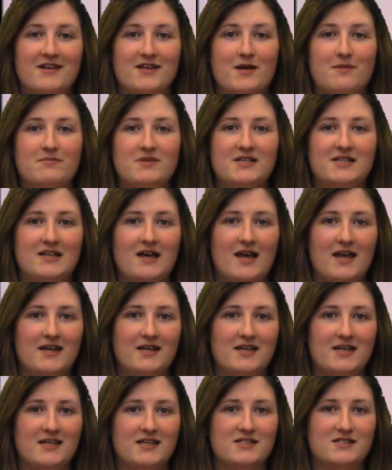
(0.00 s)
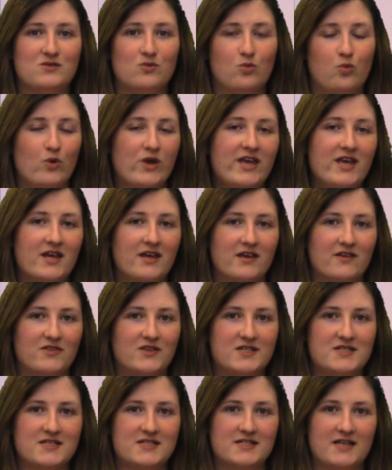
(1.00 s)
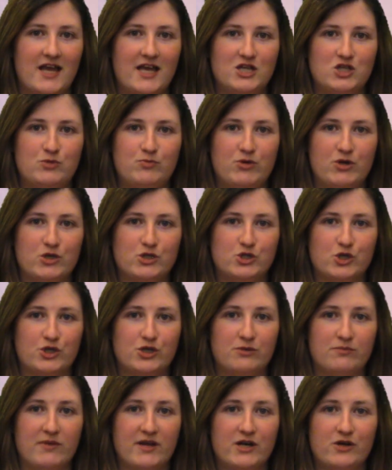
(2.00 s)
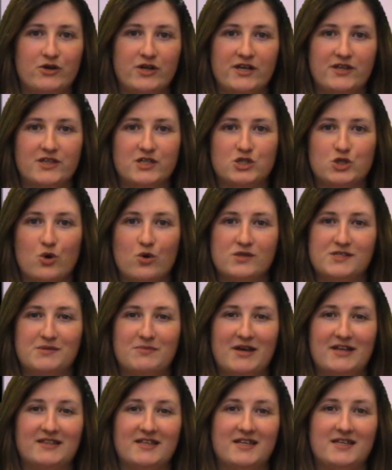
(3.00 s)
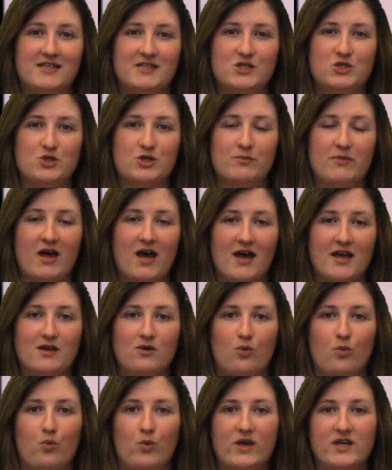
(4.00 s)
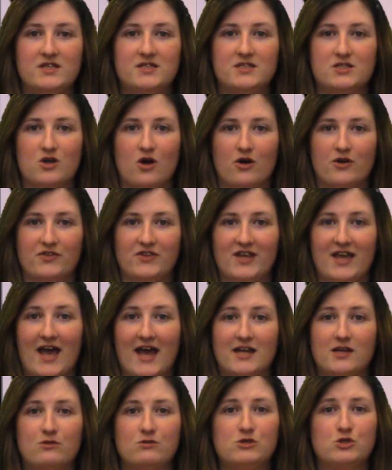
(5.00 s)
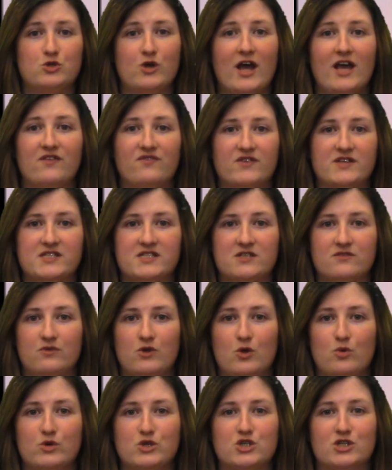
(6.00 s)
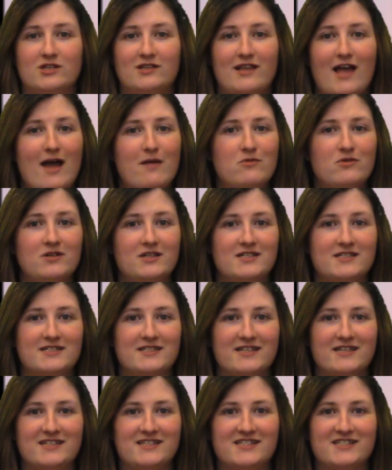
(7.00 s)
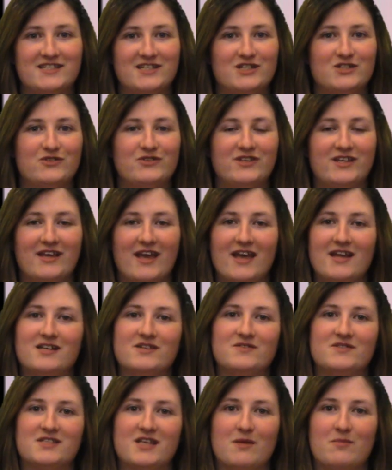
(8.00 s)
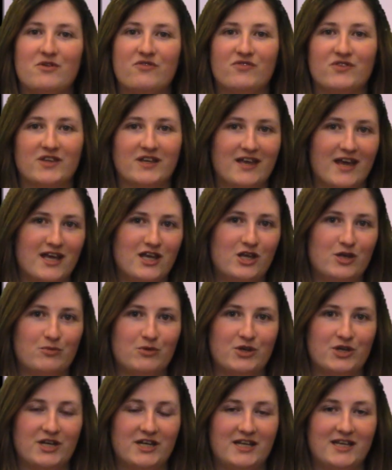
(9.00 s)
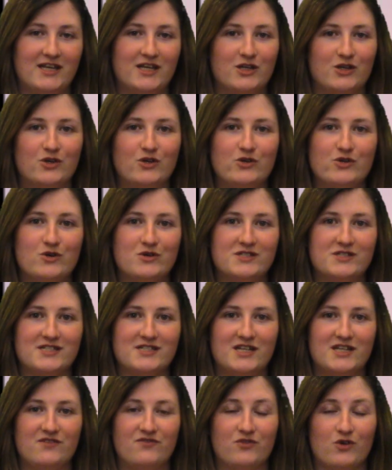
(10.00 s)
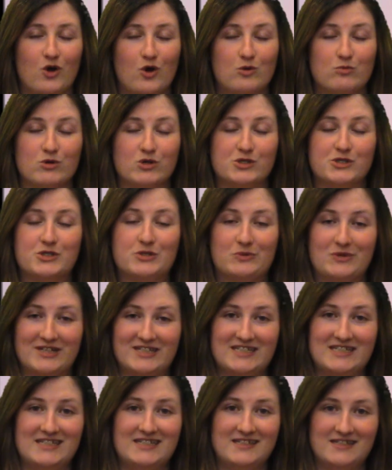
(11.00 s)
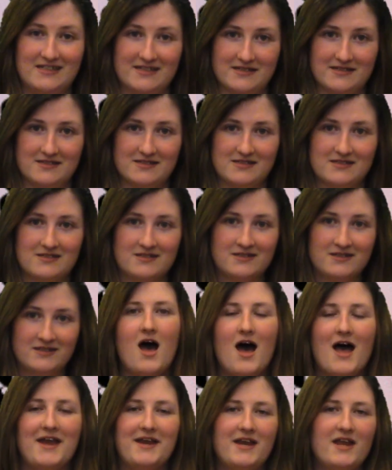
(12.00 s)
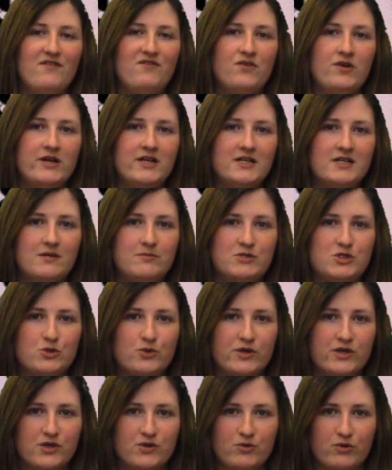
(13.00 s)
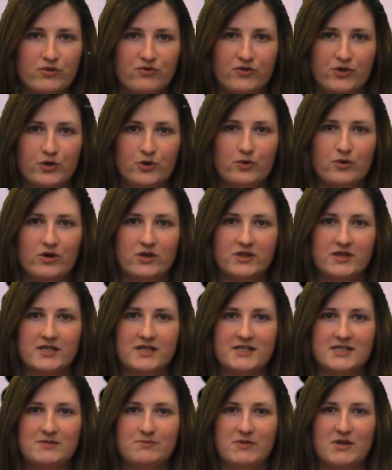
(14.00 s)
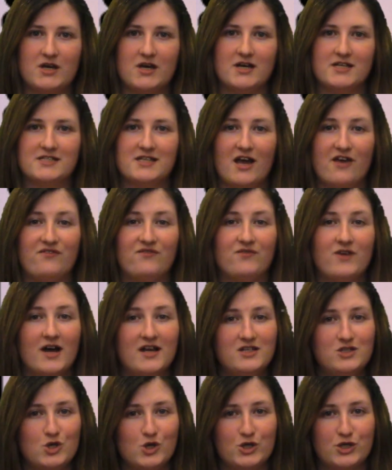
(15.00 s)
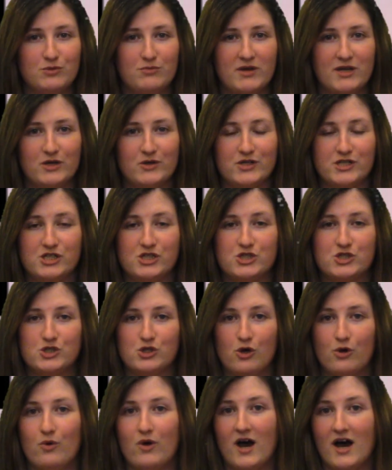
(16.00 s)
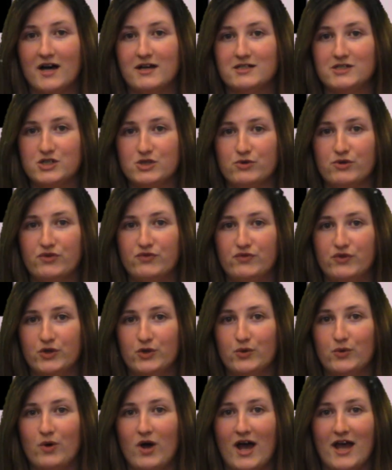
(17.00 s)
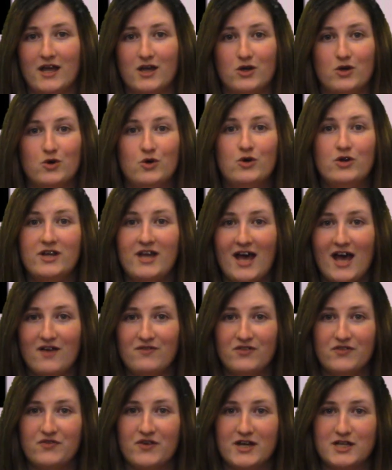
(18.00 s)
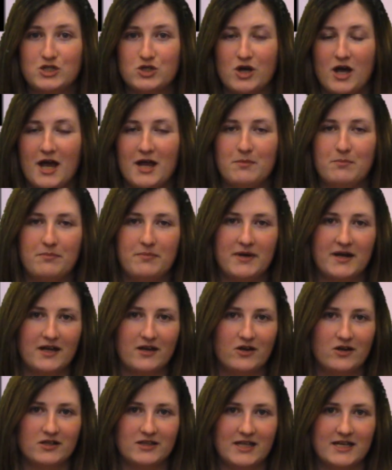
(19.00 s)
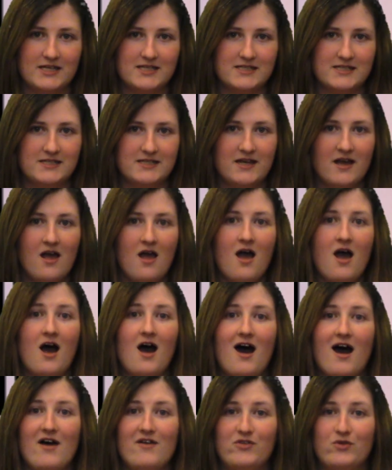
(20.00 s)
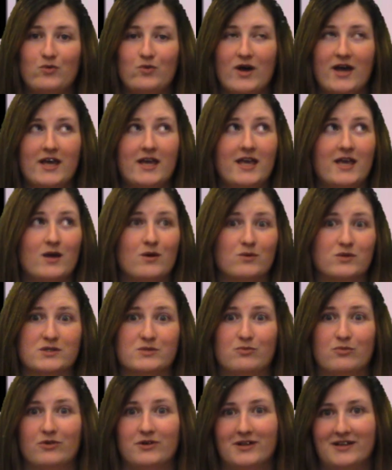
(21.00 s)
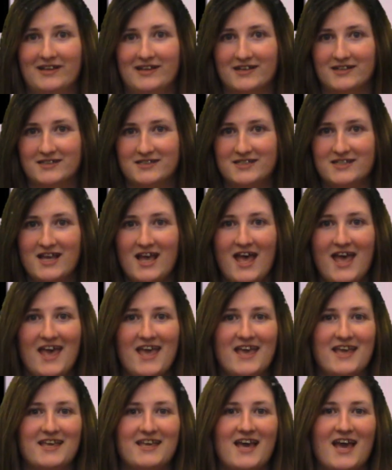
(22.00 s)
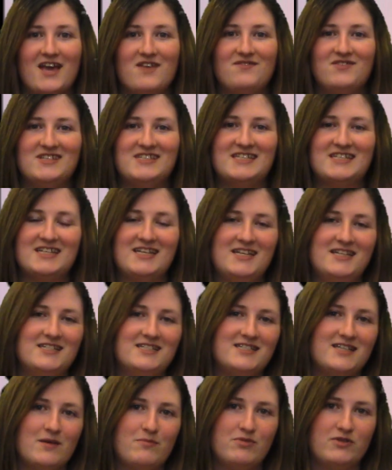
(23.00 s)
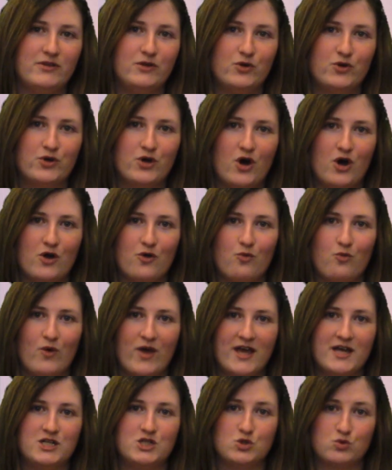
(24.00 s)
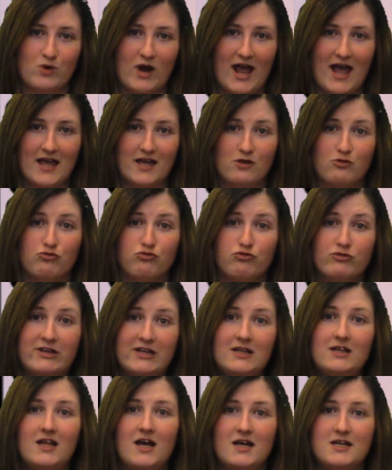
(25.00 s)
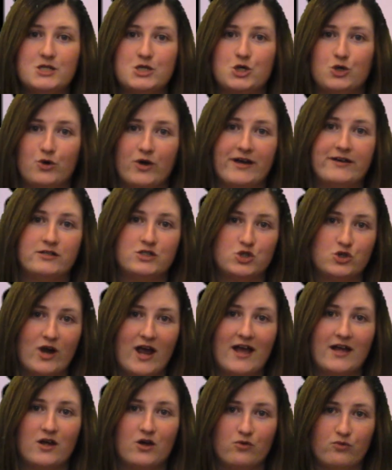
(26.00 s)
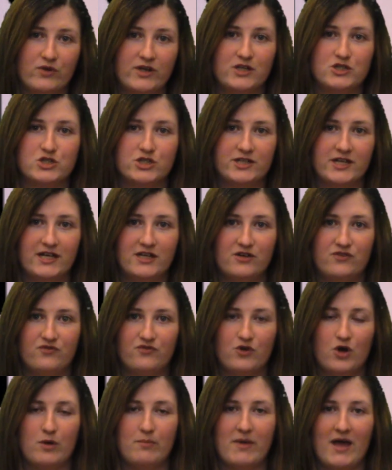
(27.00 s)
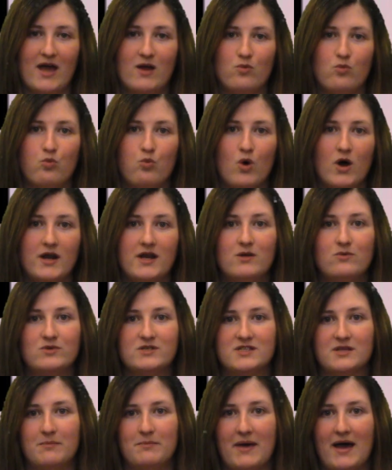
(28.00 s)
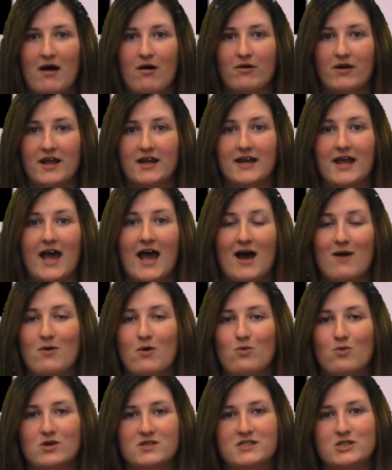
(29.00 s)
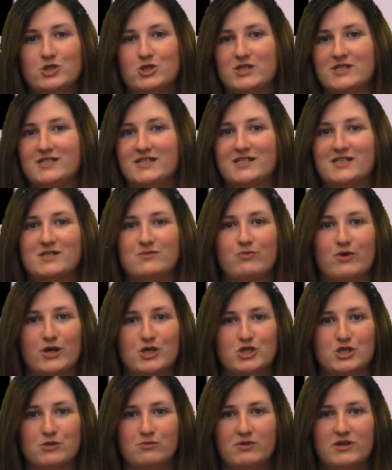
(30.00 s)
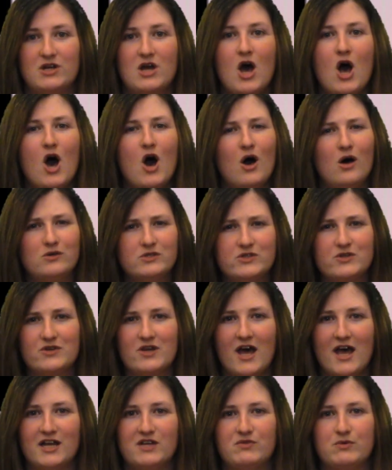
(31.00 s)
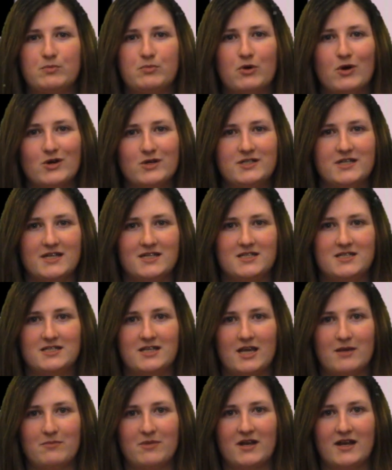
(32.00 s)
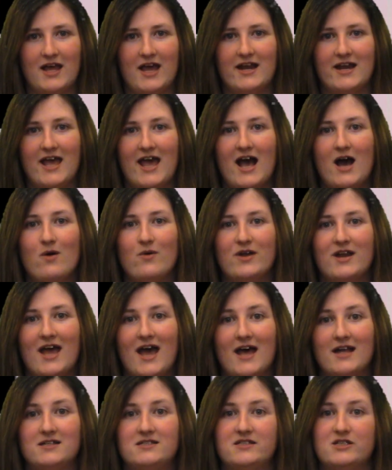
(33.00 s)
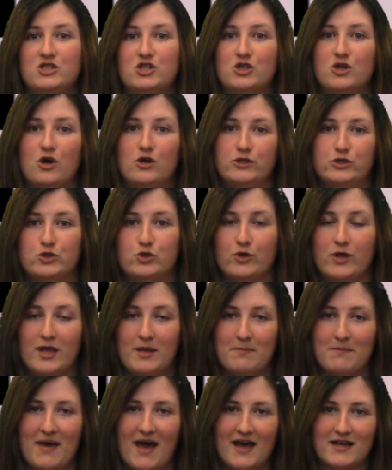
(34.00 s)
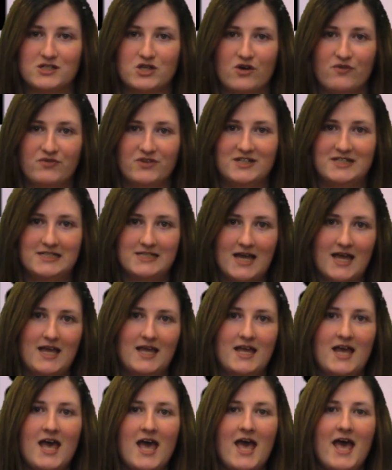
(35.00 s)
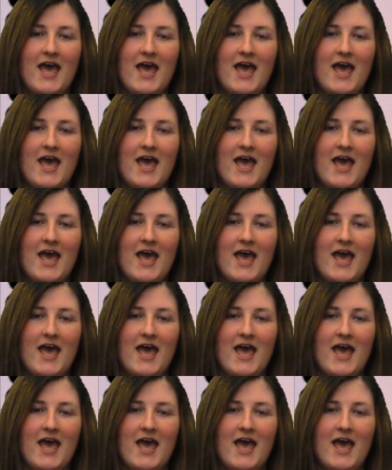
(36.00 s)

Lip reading: Number 9 is Wig. This is an HBO documentary that talks about the history behind Wigstock, the annual drag festival which glamorously signaled the end of summer for the gay community in New York City for almost 20 years. I never ended up doing a review on this because I find documentaries so hard to review. I could have if I tried, but I got lazy. Either way, it was brilliant. It gave us an in-depth look on where drag, real underground drag, originated from and what it was about and how it wasn't just expression but also kind of a protest statement and how it had such a cultural impact of the day.